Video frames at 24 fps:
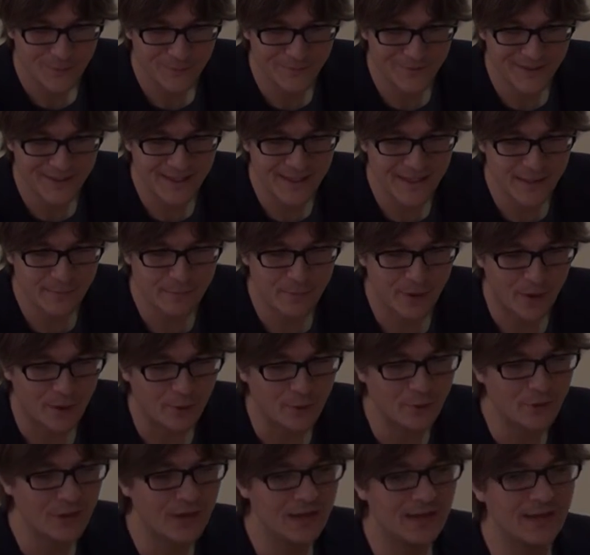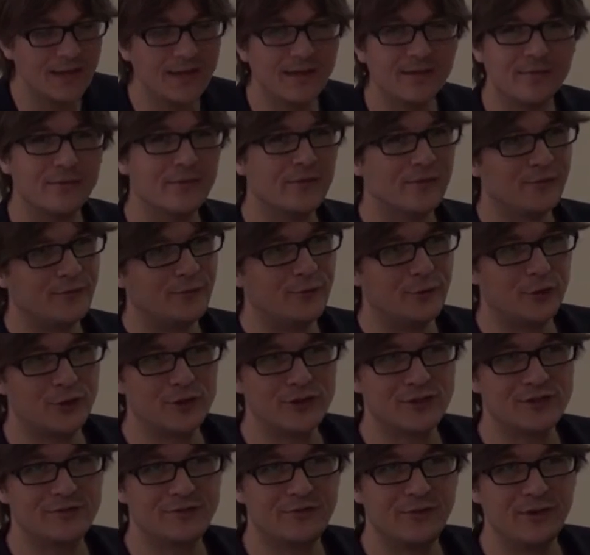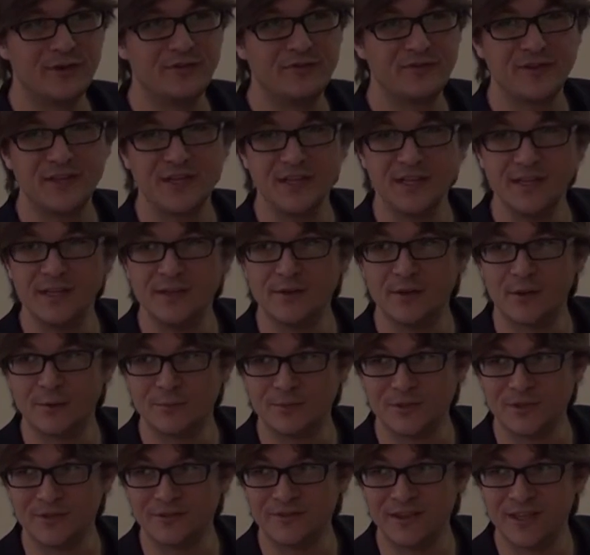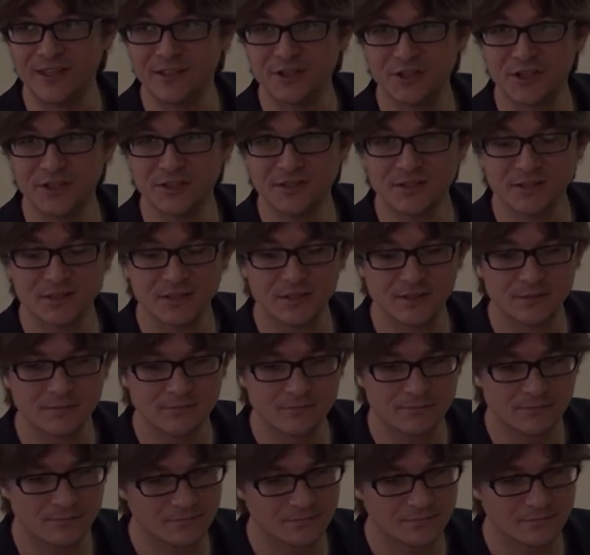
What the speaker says: we keep only the first 15 observations.